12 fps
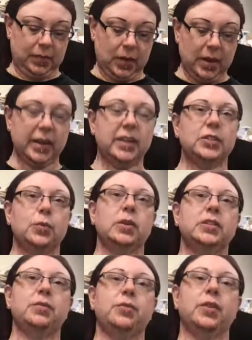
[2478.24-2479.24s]
Because it
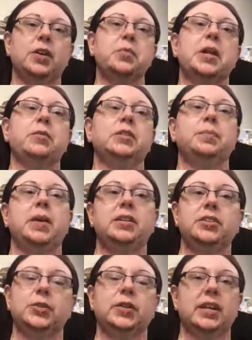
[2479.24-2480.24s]
wasn't fun when I was made
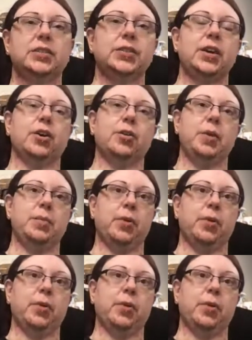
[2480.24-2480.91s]
to do it as the army